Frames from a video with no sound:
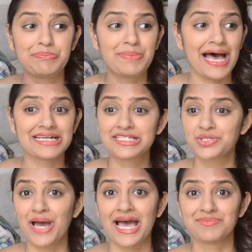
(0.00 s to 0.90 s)
Paris
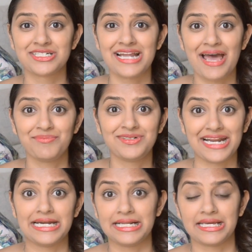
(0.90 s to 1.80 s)
to Amsterdam
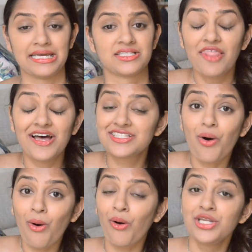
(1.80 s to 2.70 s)
train ticket.
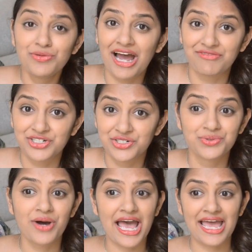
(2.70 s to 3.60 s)
That's all you have to
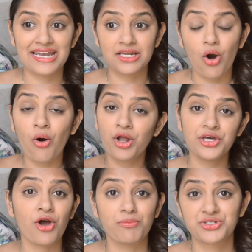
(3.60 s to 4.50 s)
do and all
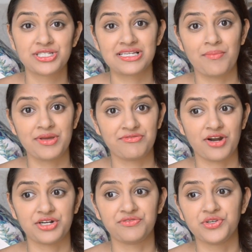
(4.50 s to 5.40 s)
your options come in
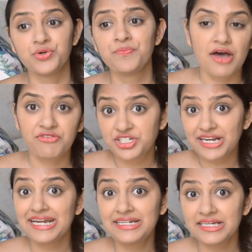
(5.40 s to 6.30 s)
front of you. For
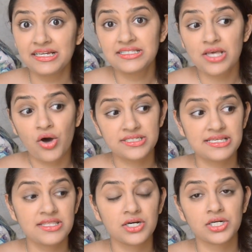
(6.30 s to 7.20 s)
train tickets,
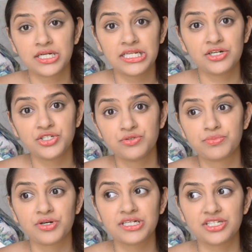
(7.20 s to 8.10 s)
honestly, the earlier you
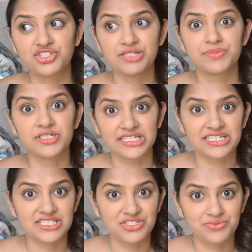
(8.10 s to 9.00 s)
book, the cheaper
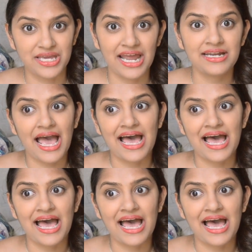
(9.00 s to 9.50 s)
tickets you get.